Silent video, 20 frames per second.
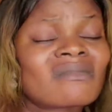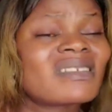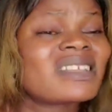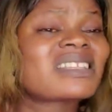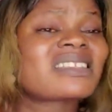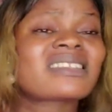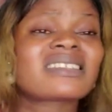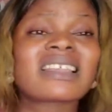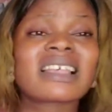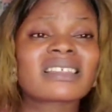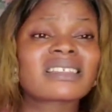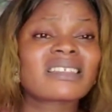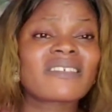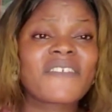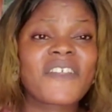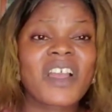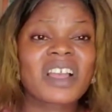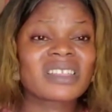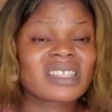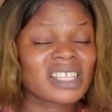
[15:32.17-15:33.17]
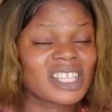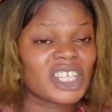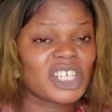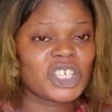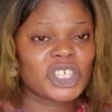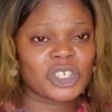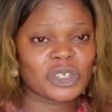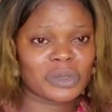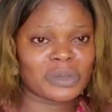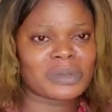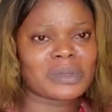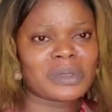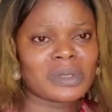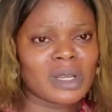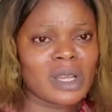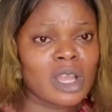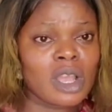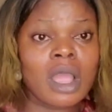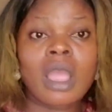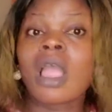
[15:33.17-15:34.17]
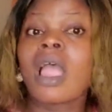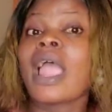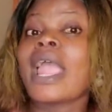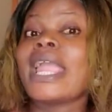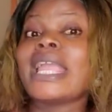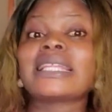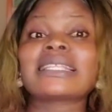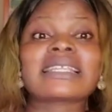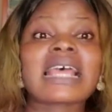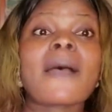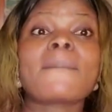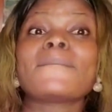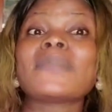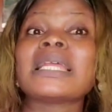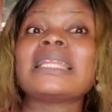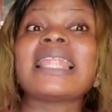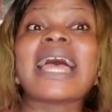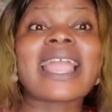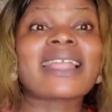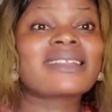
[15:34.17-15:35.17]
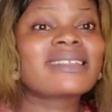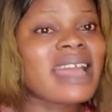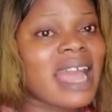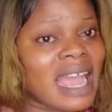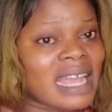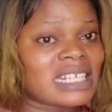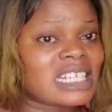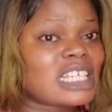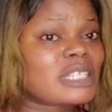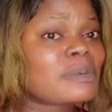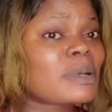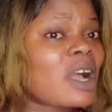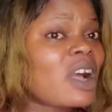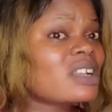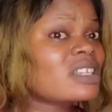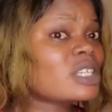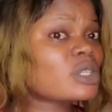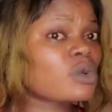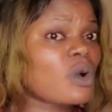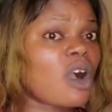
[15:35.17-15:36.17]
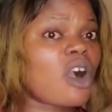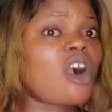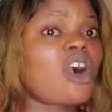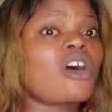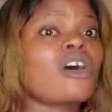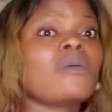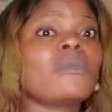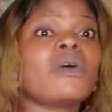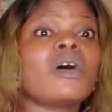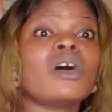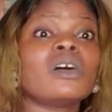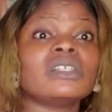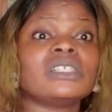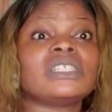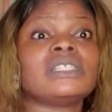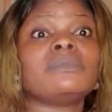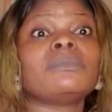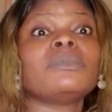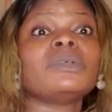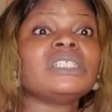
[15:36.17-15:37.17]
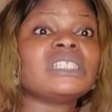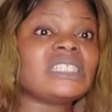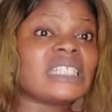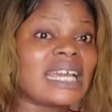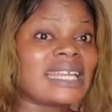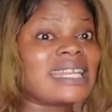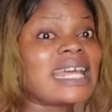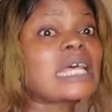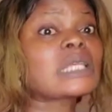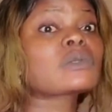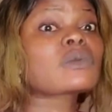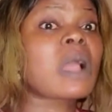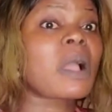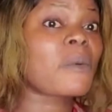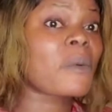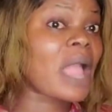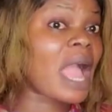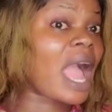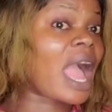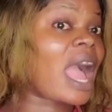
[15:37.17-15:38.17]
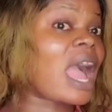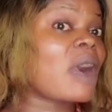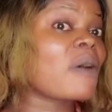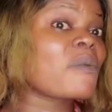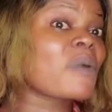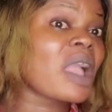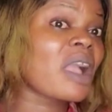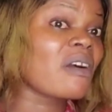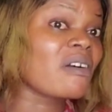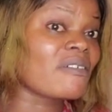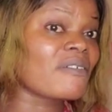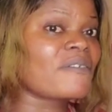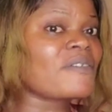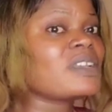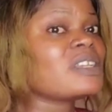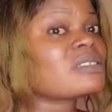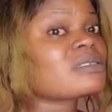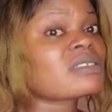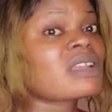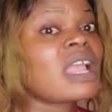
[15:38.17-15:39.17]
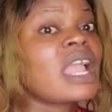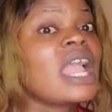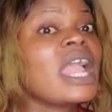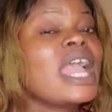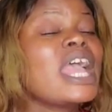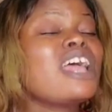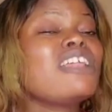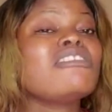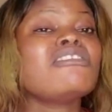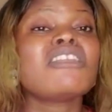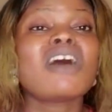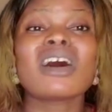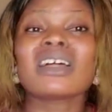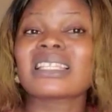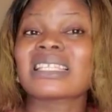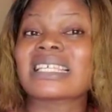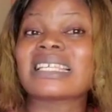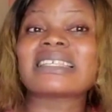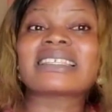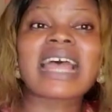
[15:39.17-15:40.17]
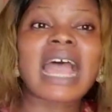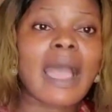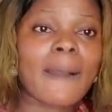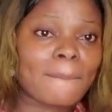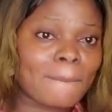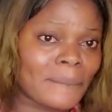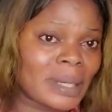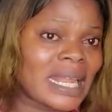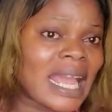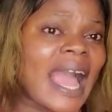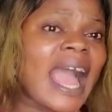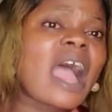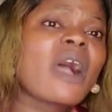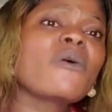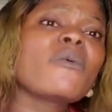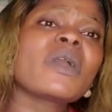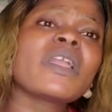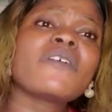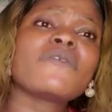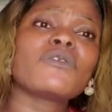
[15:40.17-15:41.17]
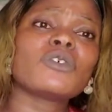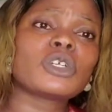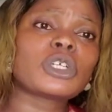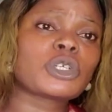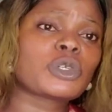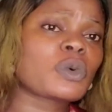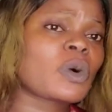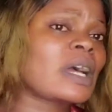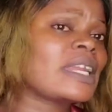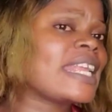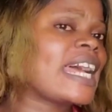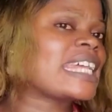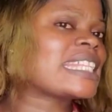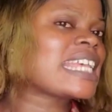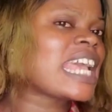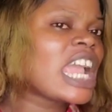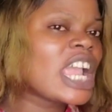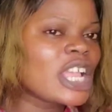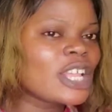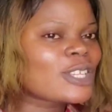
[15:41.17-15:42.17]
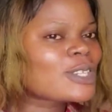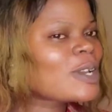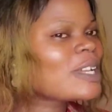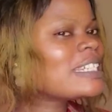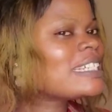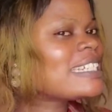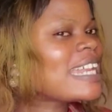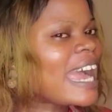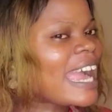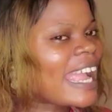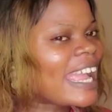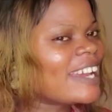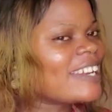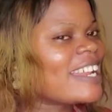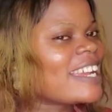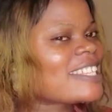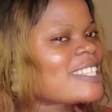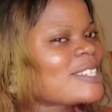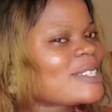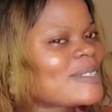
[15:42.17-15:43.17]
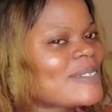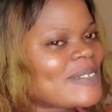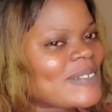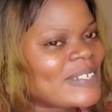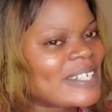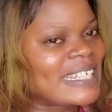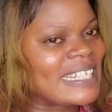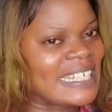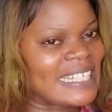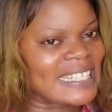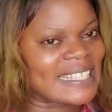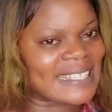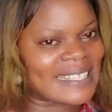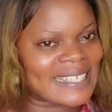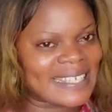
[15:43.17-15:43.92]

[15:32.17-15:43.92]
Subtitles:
This is a serious issue. It's happening like that. It's because this one come on the media. That's why we are aware of it. A lot is happening. How are we even sure that it's only that girl that is doing it?